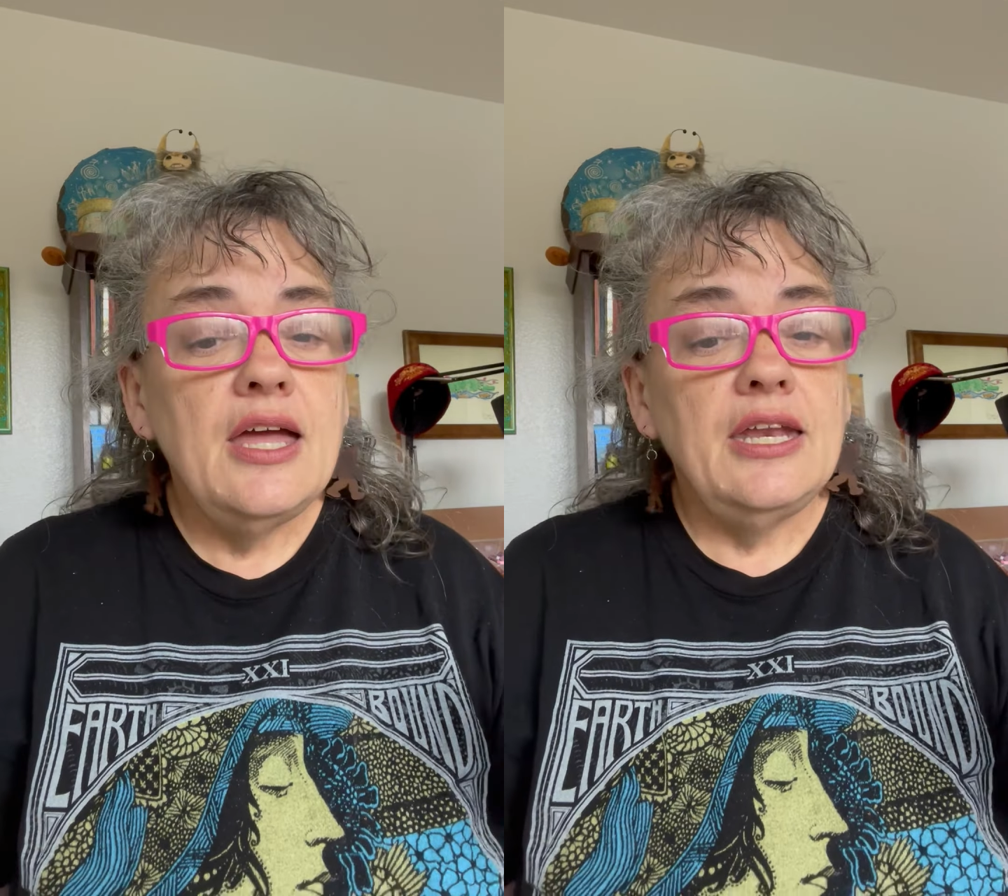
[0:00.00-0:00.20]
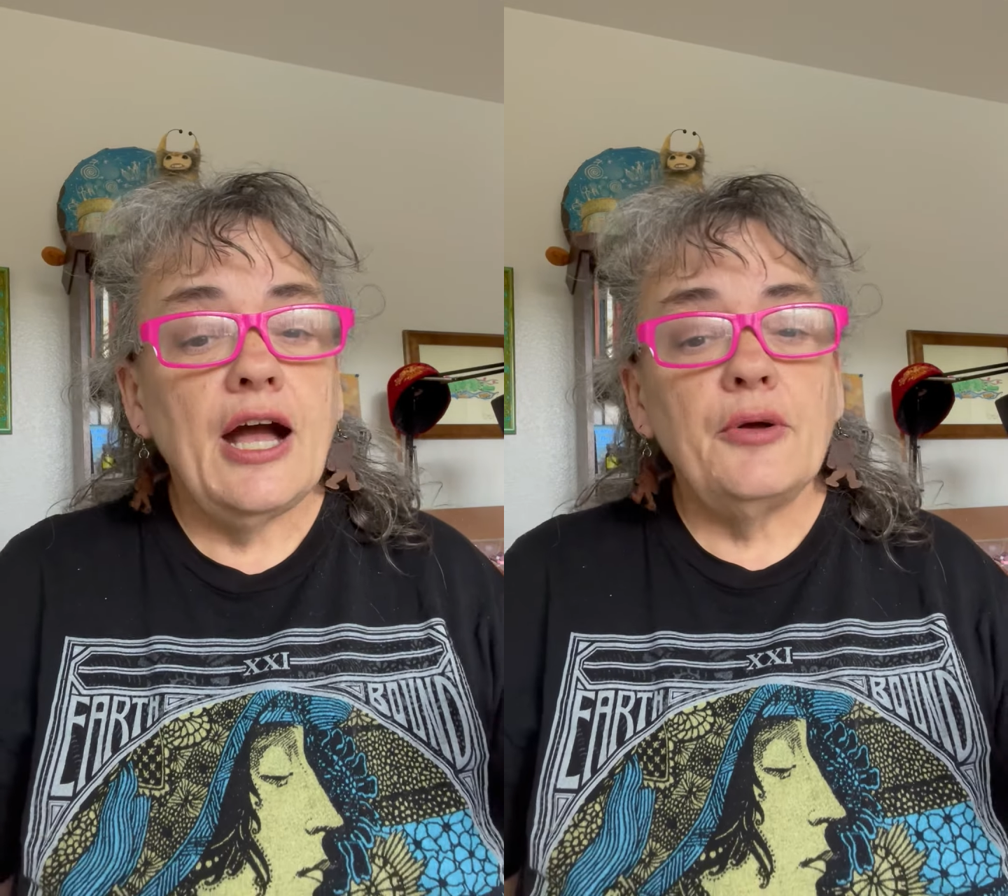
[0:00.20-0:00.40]

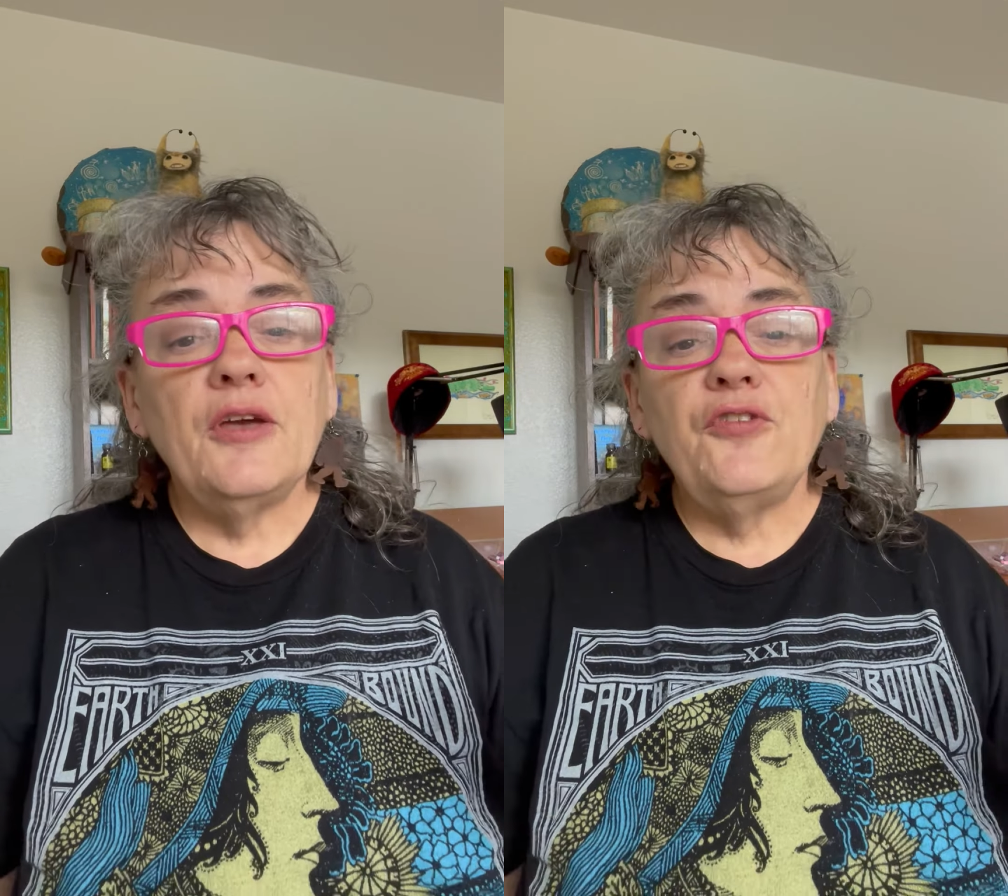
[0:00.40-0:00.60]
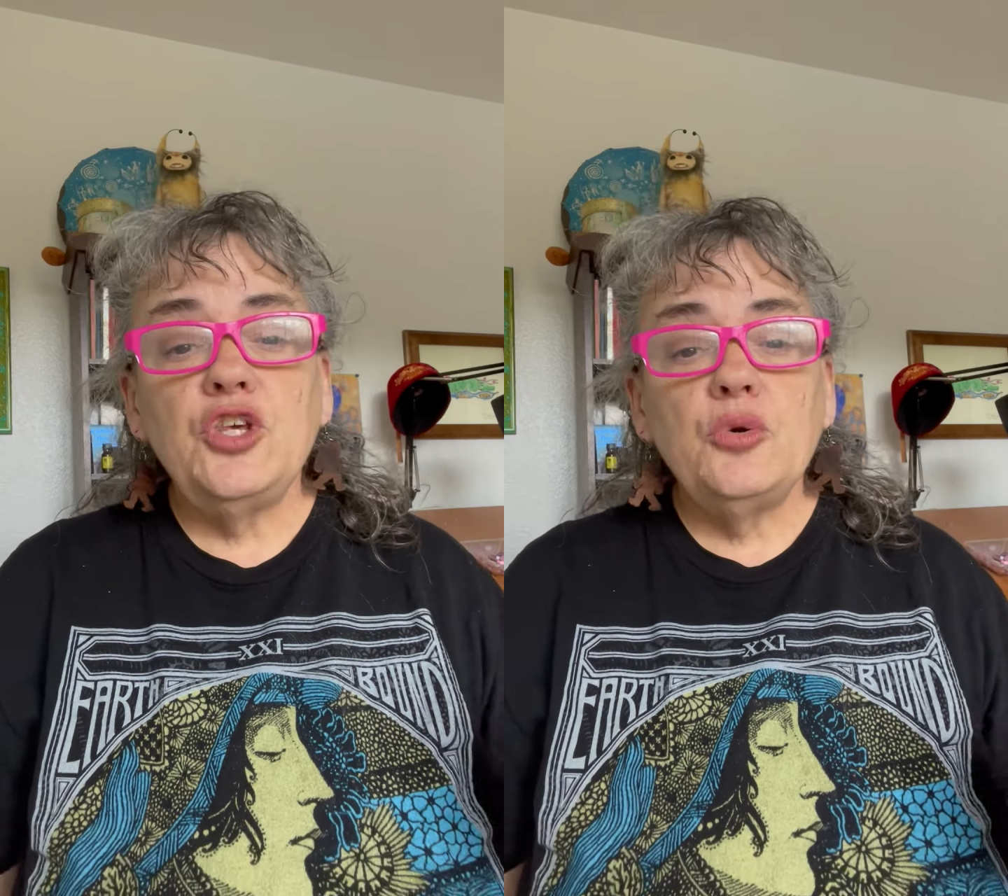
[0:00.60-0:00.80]
Now,
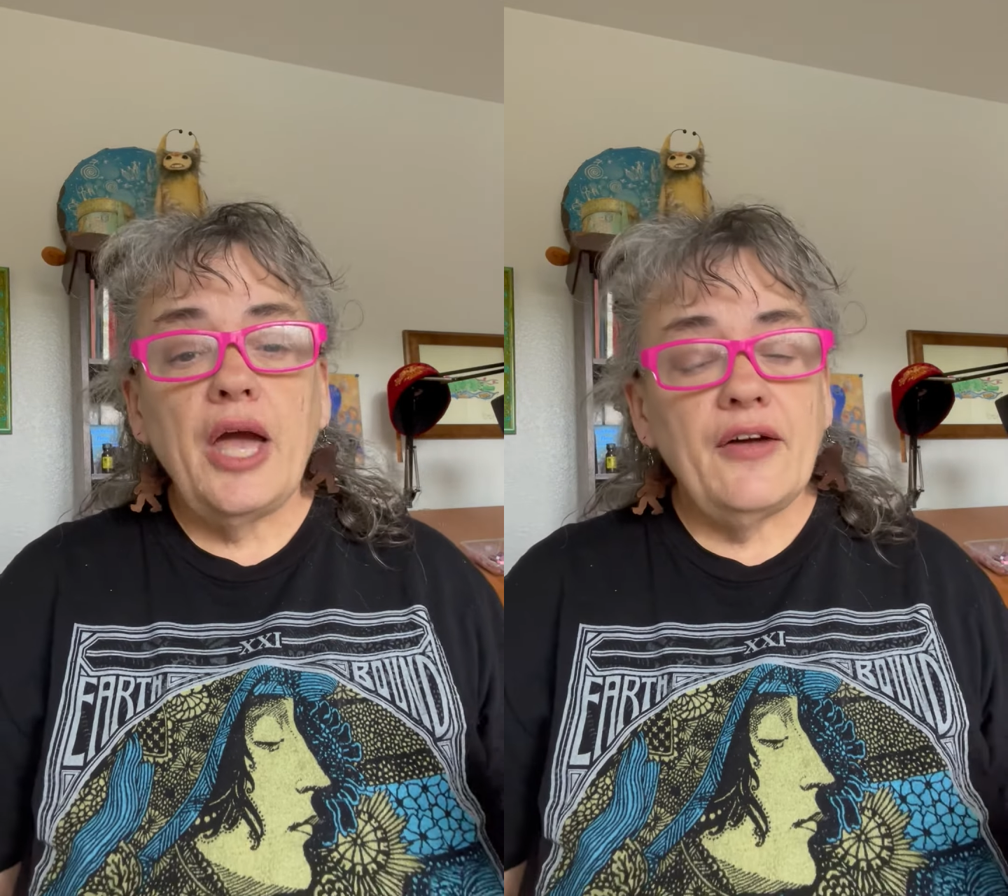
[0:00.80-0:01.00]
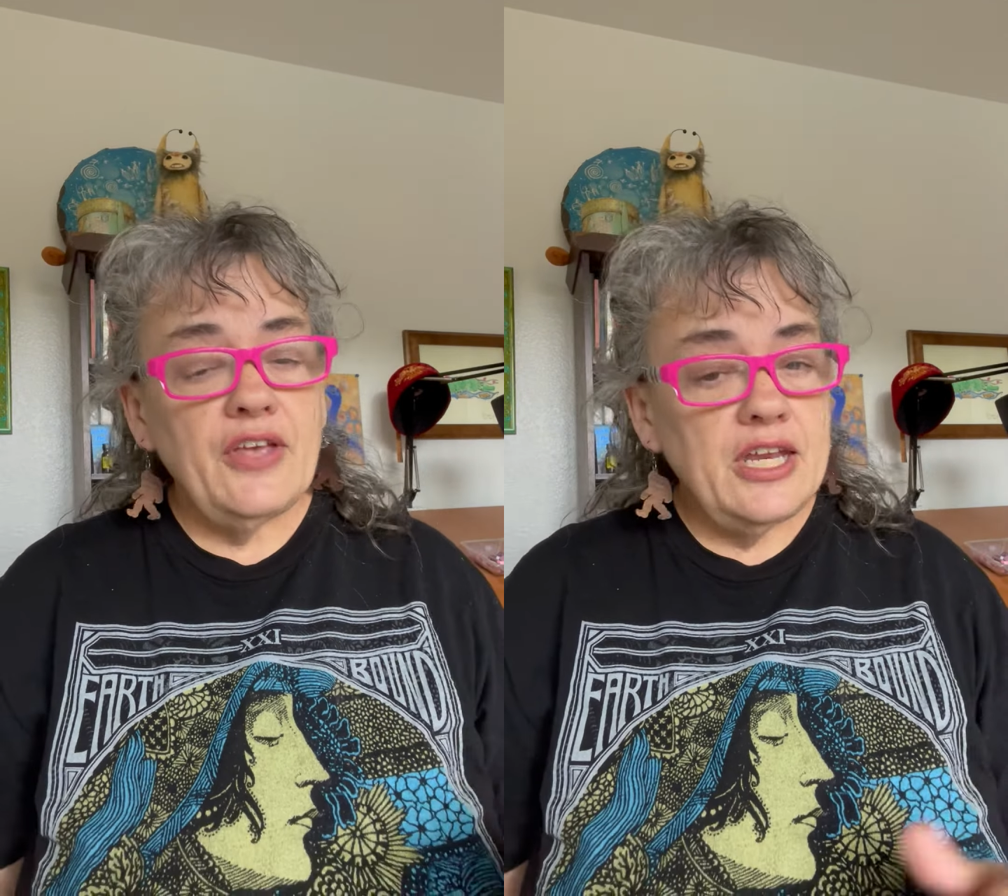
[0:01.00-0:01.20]
if you
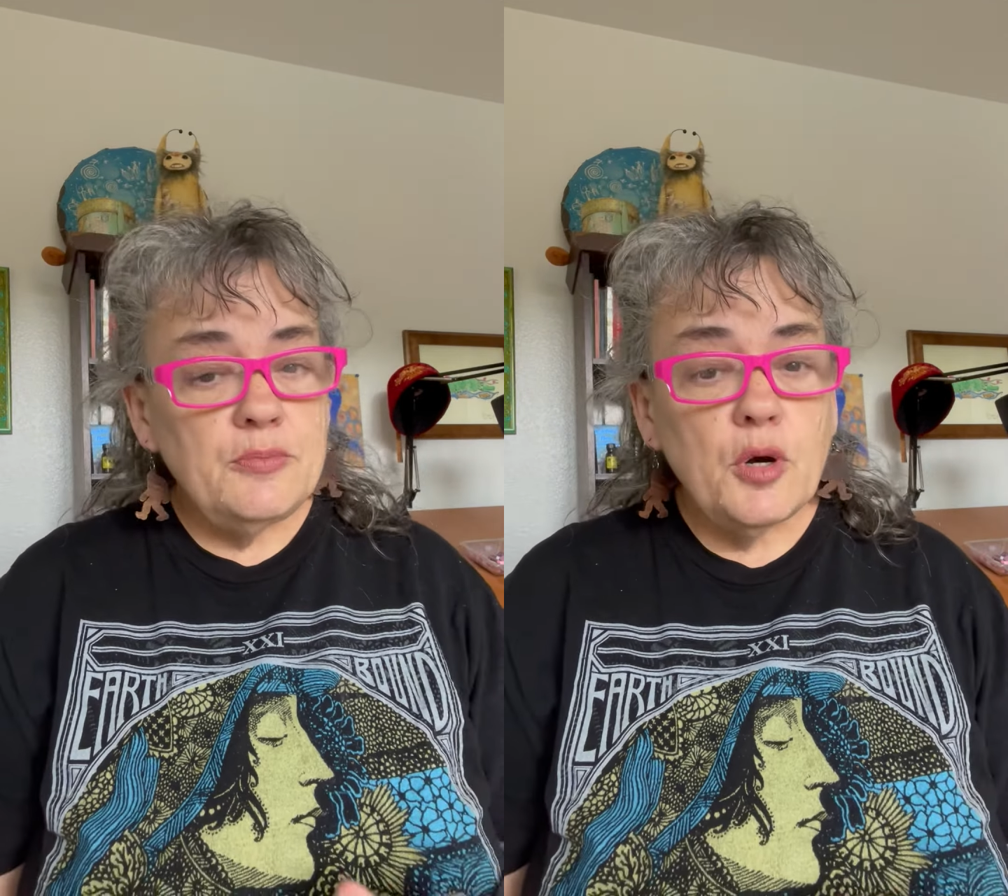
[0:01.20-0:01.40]
have any